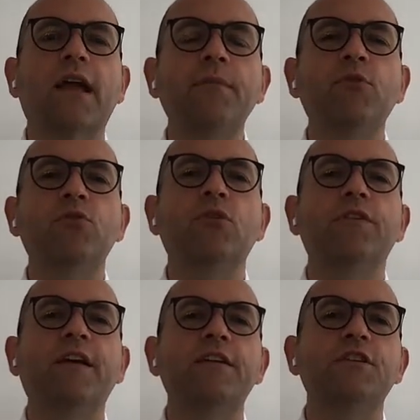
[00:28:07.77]
came to
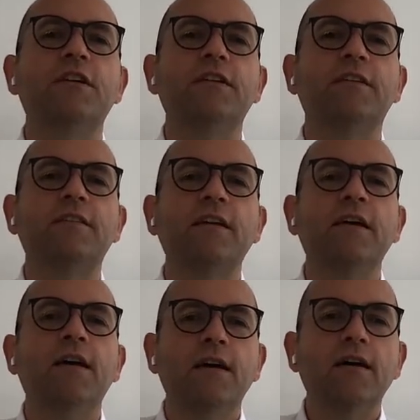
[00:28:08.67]
Los Angeles
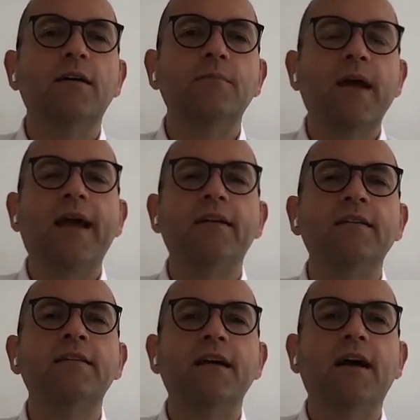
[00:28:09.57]
um,
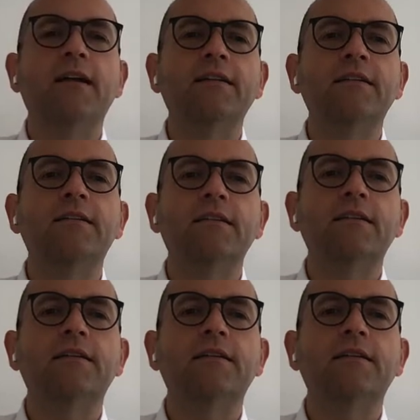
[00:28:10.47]
and and, uh,